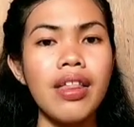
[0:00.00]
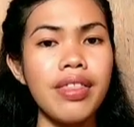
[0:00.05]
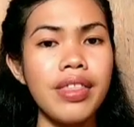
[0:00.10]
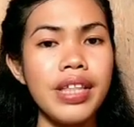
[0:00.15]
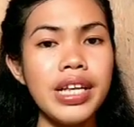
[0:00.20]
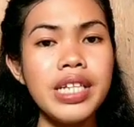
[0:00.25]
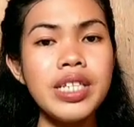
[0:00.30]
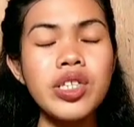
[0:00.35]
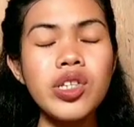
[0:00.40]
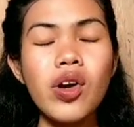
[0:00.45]

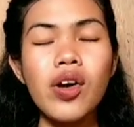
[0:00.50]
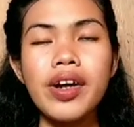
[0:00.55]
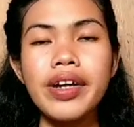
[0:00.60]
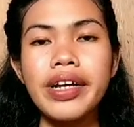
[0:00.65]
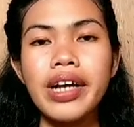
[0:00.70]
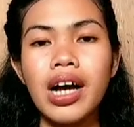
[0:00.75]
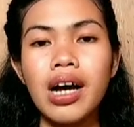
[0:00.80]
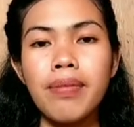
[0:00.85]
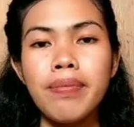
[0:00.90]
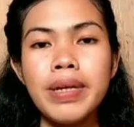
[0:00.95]
These are
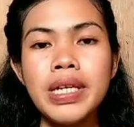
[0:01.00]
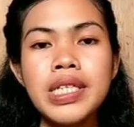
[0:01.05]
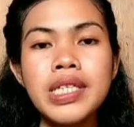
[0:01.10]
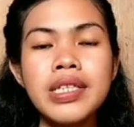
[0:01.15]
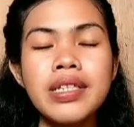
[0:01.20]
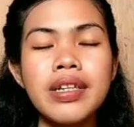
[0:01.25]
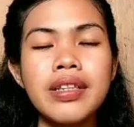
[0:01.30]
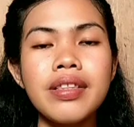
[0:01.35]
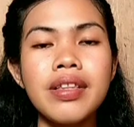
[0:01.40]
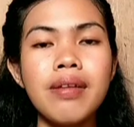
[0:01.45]

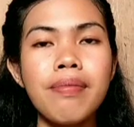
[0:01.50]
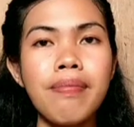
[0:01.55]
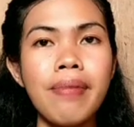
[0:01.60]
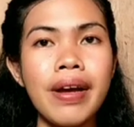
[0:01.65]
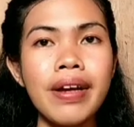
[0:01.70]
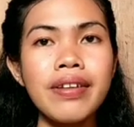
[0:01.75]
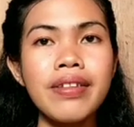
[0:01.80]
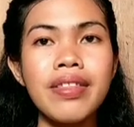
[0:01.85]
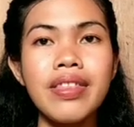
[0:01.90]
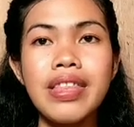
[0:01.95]
copies that
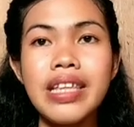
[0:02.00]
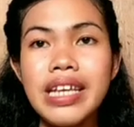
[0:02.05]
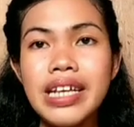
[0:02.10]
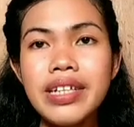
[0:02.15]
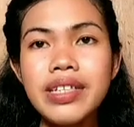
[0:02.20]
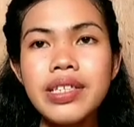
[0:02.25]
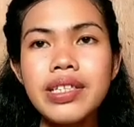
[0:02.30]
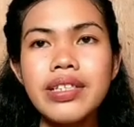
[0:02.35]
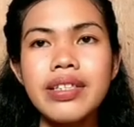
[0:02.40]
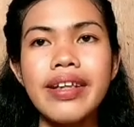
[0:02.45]
depict
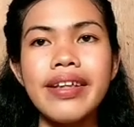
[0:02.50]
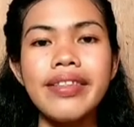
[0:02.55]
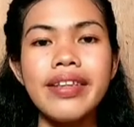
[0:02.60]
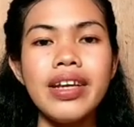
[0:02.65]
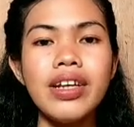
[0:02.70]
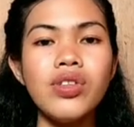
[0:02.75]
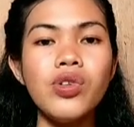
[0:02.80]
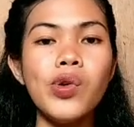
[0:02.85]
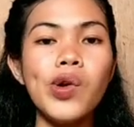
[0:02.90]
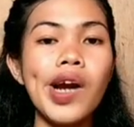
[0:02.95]
things that
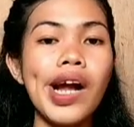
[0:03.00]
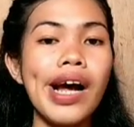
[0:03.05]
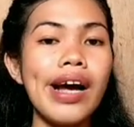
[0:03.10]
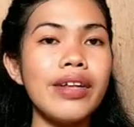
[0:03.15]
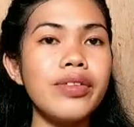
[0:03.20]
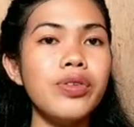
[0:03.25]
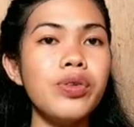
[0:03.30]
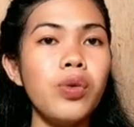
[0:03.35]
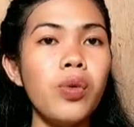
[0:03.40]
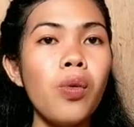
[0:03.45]
either
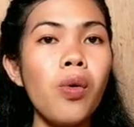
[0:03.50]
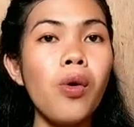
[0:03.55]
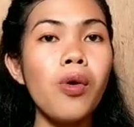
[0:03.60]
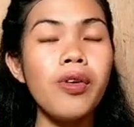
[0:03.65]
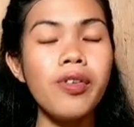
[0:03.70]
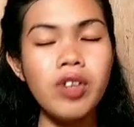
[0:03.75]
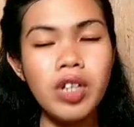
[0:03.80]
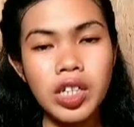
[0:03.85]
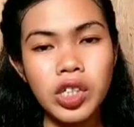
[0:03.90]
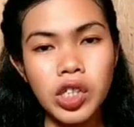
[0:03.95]
had no
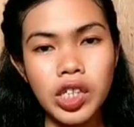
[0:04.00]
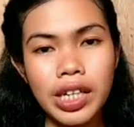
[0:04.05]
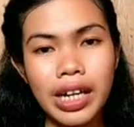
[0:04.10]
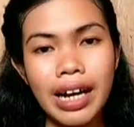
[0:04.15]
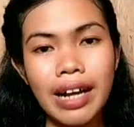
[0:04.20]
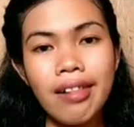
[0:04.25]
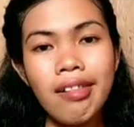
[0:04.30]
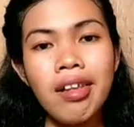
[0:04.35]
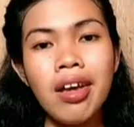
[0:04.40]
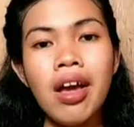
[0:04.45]

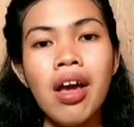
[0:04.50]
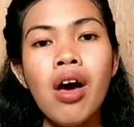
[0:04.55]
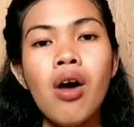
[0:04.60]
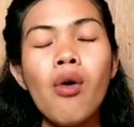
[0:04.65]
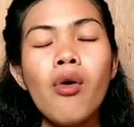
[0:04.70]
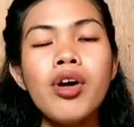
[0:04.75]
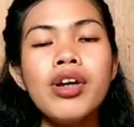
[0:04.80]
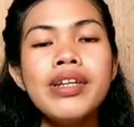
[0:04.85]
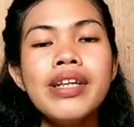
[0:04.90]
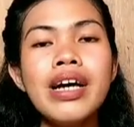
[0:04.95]
original
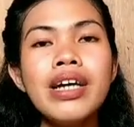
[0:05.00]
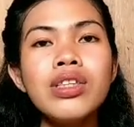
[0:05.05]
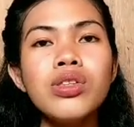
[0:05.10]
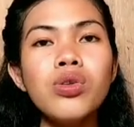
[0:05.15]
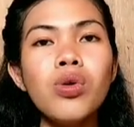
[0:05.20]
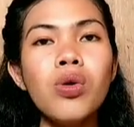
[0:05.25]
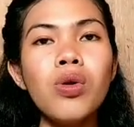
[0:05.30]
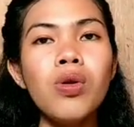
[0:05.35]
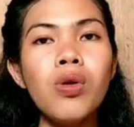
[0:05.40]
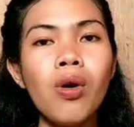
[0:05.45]
or that
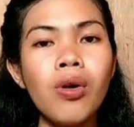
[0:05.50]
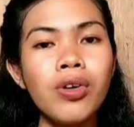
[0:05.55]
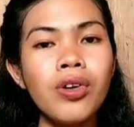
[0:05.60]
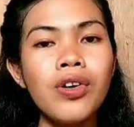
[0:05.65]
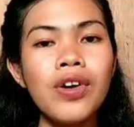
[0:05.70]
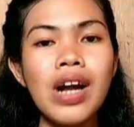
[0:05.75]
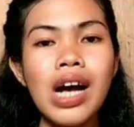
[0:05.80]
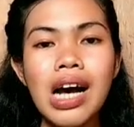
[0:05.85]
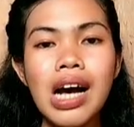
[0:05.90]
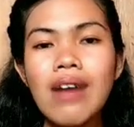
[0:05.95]
no
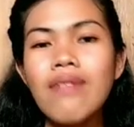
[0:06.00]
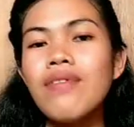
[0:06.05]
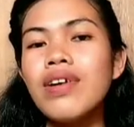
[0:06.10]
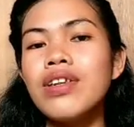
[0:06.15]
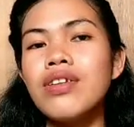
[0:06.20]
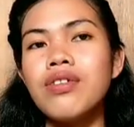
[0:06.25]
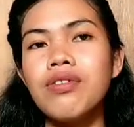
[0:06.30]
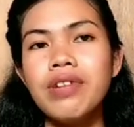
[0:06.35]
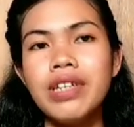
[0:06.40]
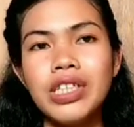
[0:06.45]
longer have
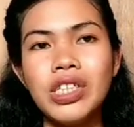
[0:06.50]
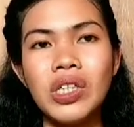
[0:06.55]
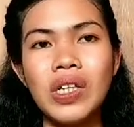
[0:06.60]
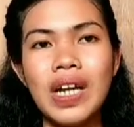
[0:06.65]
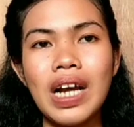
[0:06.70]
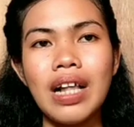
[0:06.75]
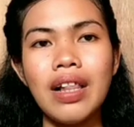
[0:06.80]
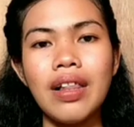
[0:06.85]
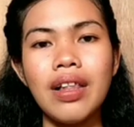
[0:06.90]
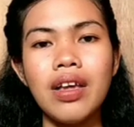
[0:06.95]
an
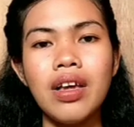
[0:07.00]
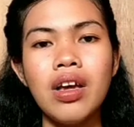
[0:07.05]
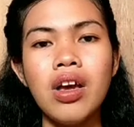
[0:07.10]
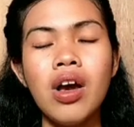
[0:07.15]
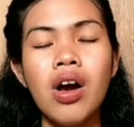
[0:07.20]
original.